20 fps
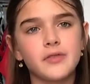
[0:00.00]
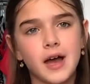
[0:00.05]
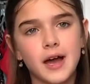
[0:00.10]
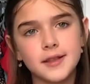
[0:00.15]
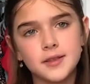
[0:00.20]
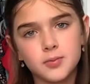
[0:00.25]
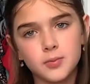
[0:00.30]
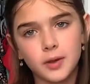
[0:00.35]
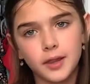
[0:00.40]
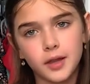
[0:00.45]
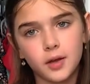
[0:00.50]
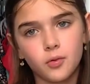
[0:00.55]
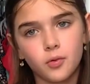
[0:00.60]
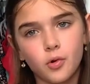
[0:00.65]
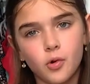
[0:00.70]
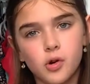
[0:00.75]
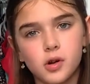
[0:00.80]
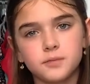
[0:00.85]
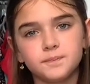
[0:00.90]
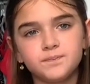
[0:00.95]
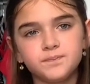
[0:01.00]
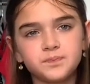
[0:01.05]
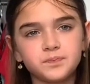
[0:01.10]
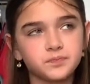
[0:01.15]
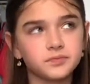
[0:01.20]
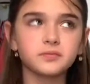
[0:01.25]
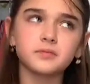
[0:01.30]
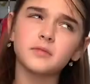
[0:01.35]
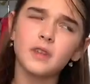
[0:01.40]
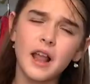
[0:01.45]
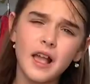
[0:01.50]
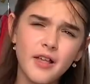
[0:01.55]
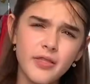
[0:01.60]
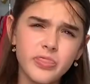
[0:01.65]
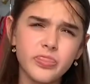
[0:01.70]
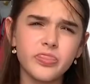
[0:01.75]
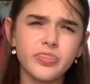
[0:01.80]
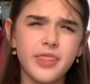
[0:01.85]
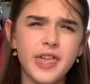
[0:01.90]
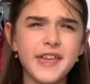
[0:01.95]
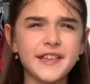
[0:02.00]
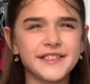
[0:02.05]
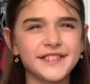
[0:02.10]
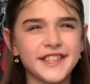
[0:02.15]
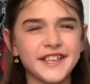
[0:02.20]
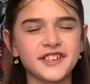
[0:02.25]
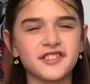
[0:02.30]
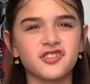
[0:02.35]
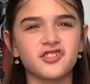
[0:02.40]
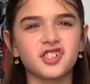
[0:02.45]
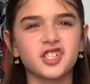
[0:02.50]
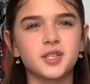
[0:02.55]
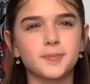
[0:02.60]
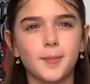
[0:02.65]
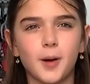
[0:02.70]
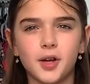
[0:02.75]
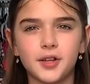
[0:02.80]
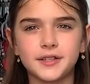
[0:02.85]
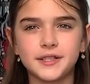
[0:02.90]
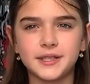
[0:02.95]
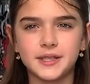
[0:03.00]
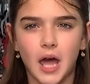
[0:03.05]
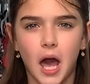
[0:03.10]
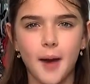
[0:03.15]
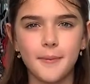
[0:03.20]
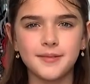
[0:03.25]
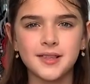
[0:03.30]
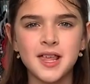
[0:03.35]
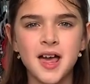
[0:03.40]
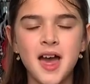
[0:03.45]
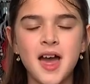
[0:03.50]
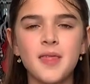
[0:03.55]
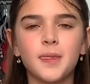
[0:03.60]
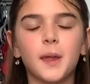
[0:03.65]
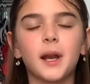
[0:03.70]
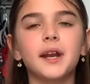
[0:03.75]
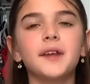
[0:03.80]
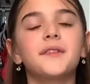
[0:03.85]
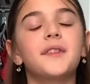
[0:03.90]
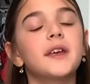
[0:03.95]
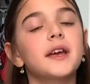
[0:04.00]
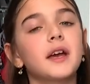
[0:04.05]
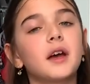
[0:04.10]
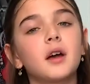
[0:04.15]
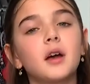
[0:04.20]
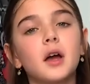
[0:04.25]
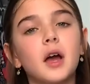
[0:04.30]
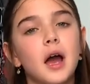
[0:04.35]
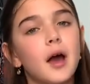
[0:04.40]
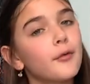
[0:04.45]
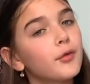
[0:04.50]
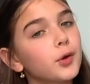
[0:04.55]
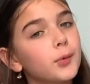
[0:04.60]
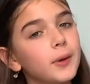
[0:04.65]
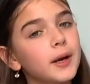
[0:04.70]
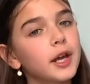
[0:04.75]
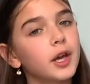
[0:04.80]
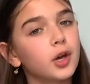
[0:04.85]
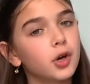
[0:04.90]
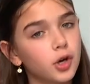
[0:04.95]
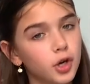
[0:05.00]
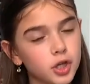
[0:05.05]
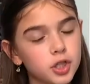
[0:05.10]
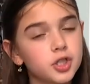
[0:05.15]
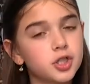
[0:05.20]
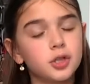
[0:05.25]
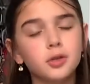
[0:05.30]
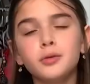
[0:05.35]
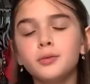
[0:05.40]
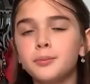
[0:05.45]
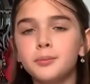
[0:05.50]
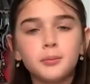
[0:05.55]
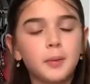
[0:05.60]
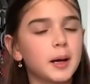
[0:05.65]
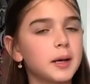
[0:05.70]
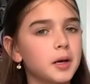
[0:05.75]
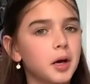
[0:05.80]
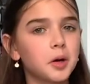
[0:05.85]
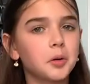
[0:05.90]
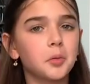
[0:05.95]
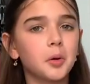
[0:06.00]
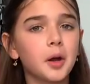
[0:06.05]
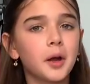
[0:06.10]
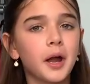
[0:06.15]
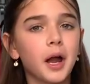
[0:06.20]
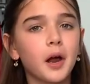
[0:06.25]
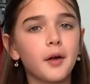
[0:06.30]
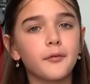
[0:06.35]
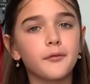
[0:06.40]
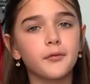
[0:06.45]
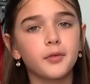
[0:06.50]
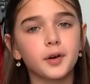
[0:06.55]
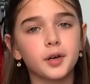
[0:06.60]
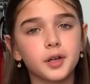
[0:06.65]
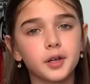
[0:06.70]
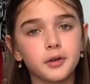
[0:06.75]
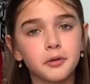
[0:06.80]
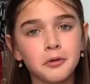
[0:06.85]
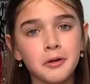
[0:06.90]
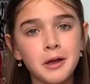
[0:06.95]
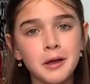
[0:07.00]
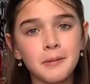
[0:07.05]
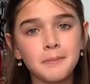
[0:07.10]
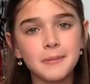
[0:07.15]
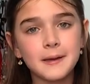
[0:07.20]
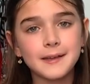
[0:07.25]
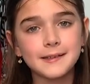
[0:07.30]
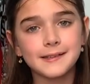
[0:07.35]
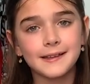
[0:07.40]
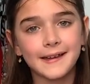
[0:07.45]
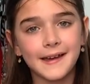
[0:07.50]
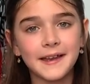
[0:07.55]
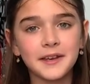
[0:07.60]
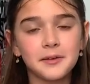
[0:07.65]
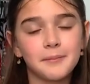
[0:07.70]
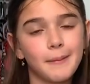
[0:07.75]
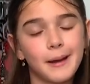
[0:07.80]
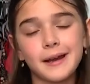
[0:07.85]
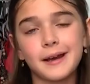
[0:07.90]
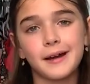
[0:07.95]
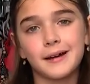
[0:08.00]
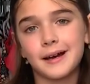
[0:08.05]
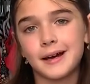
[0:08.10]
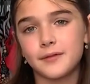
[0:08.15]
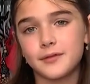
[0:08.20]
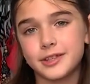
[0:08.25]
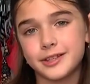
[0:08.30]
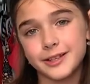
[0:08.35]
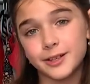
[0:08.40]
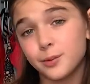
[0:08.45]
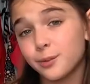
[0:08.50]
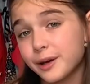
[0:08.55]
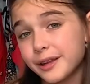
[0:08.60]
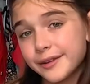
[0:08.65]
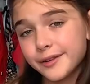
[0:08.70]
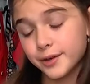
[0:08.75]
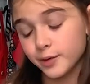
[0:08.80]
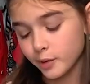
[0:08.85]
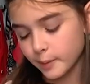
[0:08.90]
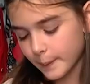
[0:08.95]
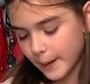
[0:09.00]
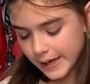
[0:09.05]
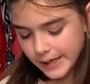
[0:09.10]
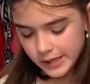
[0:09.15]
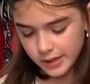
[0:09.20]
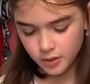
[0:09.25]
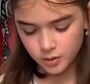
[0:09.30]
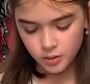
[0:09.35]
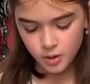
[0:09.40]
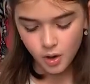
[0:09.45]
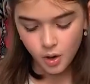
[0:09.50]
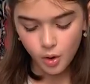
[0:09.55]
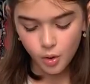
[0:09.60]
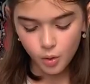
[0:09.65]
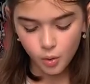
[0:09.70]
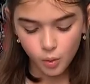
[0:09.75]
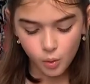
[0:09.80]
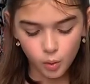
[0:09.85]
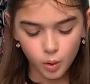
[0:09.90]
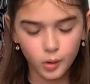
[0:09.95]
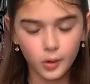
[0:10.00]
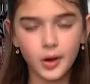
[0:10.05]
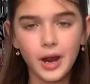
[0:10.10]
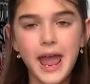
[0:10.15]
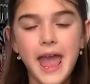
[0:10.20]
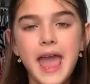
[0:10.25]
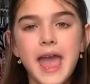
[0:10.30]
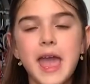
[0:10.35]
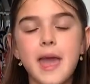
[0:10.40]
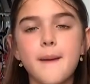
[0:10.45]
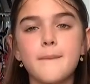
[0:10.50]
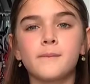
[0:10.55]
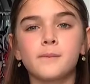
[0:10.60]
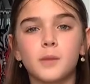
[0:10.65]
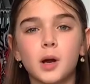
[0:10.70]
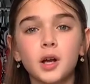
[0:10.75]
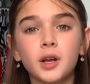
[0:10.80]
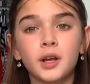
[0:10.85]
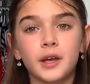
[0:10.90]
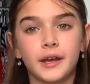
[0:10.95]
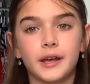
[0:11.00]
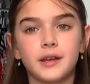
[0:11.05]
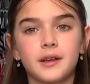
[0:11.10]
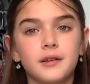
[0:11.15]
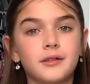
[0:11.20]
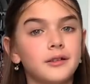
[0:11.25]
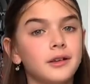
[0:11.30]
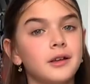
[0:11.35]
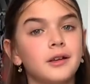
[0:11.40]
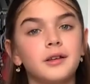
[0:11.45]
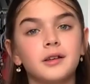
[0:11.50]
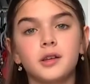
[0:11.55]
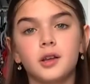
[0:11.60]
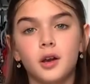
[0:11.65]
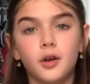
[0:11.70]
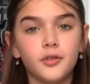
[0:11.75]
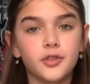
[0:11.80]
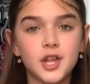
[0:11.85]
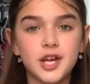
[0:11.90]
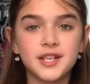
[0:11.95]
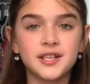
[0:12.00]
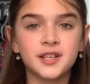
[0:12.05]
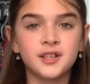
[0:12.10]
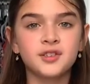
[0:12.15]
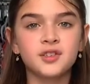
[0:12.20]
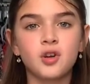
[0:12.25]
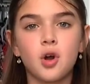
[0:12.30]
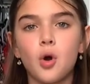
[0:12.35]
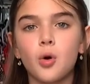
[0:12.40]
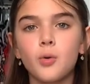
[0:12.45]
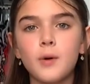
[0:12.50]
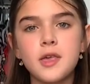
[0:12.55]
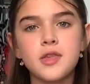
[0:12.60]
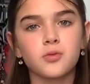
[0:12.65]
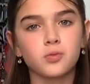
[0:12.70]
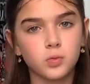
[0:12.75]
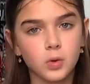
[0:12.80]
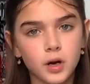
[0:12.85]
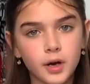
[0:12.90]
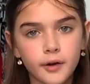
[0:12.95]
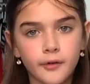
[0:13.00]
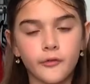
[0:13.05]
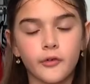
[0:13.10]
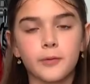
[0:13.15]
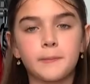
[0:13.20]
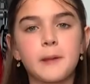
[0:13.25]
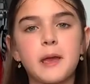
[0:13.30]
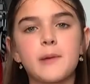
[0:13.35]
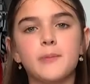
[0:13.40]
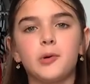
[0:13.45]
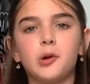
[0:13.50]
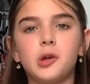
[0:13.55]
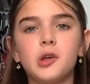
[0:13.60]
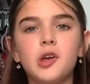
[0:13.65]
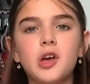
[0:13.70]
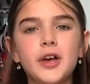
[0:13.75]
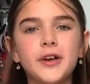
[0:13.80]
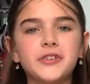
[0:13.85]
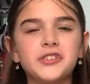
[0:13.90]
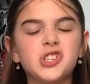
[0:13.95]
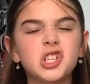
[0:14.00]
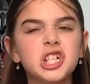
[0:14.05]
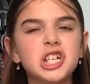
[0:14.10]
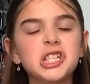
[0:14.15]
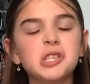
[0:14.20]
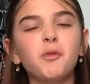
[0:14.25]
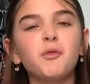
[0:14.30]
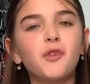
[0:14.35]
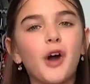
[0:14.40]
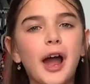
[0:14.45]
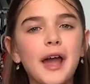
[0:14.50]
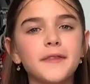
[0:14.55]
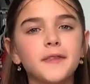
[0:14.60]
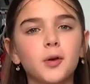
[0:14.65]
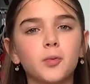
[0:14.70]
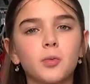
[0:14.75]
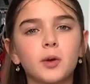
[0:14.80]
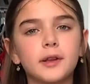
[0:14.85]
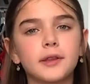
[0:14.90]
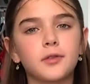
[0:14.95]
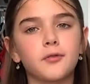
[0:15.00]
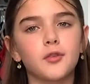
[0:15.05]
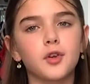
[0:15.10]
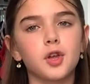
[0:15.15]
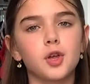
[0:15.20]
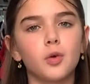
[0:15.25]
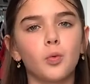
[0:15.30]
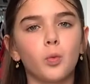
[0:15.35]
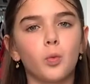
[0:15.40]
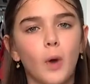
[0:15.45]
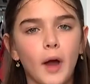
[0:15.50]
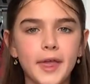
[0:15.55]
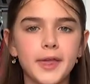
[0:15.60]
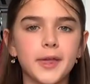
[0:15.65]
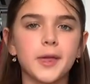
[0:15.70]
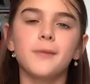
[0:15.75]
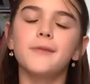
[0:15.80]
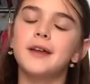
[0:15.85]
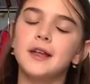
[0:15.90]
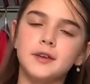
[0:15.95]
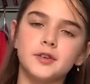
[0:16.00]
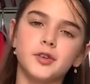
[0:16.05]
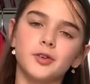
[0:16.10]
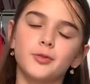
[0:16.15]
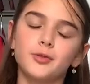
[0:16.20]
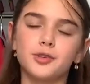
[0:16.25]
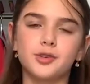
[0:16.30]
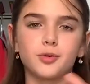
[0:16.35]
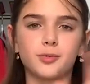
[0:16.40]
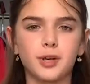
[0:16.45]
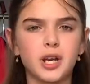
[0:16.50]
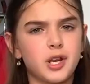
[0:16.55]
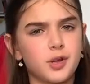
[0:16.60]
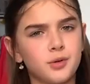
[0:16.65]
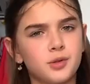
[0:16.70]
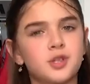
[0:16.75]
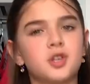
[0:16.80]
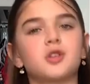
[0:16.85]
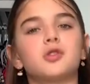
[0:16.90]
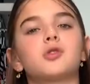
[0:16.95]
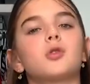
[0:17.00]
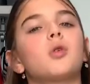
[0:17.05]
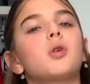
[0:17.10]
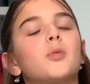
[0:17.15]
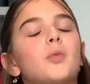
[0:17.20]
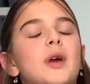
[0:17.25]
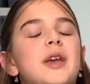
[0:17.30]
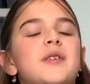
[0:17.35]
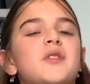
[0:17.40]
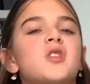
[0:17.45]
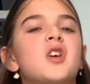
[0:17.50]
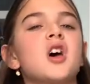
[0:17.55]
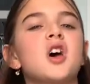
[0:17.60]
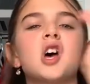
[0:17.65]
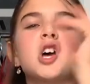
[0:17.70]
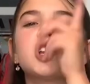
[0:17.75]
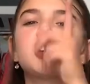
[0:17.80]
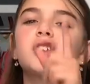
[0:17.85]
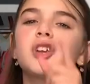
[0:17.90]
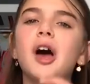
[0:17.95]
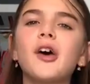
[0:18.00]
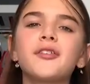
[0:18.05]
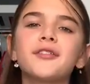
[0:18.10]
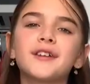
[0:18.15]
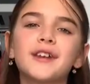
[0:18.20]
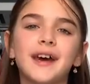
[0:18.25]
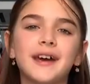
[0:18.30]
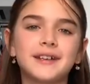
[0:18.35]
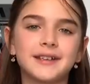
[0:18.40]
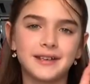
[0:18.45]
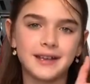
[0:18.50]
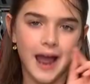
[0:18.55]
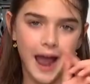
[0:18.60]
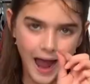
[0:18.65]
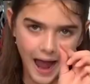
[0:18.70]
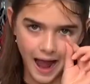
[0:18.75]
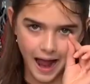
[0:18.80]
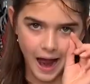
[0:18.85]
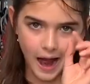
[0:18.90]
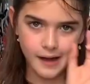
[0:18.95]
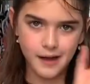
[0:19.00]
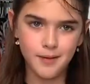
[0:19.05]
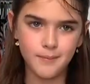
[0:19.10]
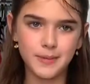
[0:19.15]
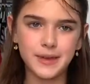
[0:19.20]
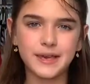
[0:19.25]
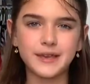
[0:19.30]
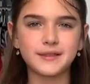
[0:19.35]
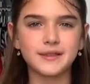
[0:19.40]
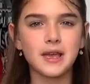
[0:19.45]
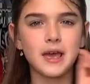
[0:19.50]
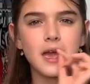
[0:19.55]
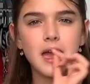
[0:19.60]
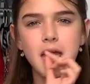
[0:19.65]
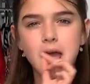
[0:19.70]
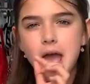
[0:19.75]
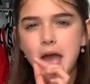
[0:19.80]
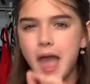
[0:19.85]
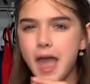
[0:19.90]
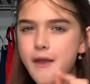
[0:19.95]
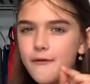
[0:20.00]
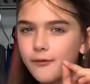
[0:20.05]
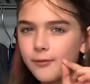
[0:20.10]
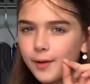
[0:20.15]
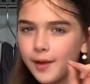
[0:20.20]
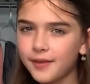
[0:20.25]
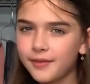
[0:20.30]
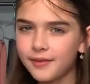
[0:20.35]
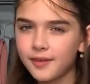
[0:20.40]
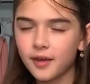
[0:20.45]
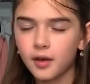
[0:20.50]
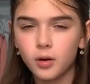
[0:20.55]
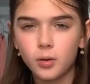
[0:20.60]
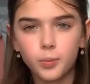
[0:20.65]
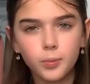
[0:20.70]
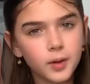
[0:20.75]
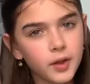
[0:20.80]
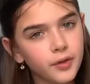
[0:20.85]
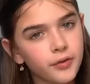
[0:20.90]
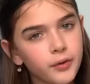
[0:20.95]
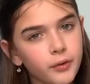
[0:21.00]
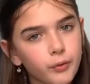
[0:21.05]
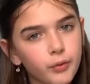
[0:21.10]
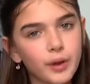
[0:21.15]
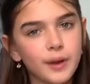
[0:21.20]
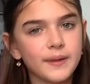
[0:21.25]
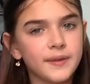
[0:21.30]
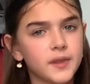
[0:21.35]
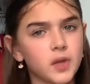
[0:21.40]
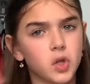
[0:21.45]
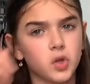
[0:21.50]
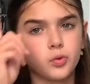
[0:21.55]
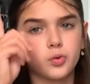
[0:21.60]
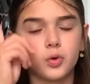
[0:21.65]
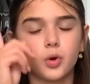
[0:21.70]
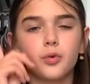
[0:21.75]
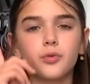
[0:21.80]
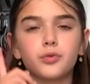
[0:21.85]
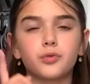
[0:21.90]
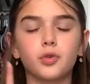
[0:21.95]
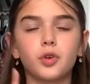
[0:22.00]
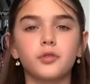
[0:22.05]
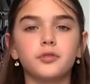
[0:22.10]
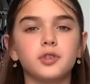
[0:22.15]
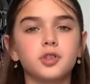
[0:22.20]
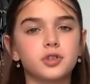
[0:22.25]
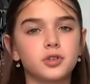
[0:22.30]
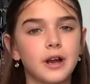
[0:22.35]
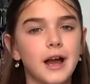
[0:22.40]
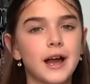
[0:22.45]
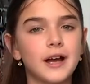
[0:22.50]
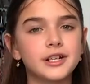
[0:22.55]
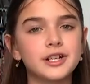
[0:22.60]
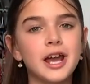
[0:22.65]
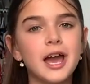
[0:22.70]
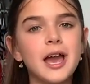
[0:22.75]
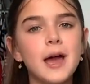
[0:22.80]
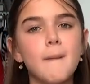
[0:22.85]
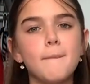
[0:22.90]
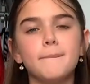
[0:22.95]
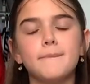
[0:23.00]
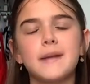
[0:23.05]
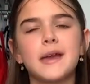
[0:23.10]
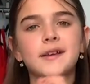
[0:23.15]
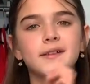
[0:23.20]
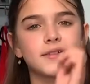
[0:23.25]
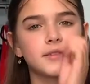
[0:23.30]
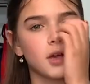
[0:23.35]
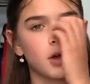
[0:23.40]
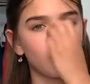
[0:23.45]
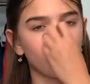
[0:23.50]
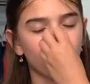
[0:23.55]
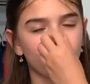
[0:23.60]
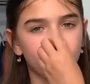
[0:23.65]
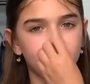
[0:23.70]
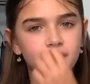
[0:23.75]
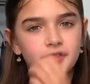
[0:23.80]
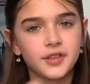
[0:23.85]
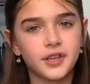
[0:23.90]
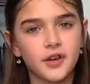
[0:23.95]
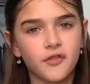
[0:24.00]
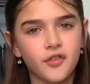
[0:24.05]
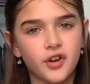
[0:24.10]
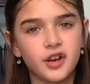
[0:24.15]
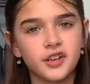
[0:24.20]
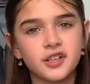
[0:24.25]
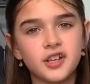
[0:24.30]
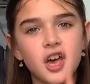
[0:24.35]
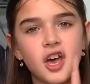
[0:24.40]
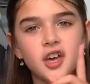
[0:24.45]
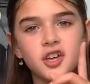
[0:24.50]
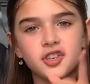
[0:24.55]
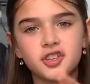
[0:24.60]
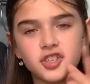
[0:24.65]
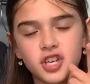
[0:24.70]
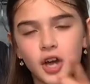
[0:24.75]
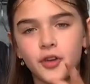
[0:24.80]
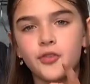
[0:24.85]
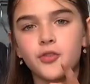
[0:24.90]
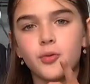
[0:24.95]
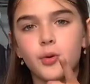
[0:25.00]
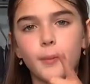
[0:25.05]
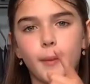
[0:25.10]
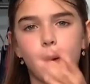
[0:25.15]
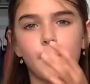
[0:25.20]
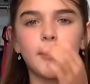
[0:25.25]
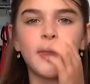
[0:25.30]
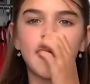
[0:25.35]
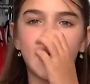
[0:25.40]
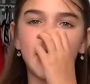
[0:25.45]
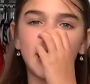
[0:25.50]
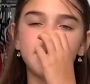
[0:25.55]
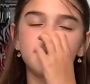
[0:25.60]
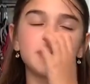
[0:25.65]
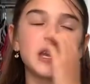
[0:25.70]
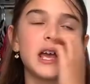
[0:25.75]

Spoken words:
that's really cool. These things are small steps that I think everybody could do. Might not work out for you because, again, you might not have a zero waste store by you or a market. You know, that doesn't always work for people. So just find that works for you, what you can do to reduce your waste just a tad, because every single piece of waste that you don't throw in the trash makes a world's difference. Just remember that.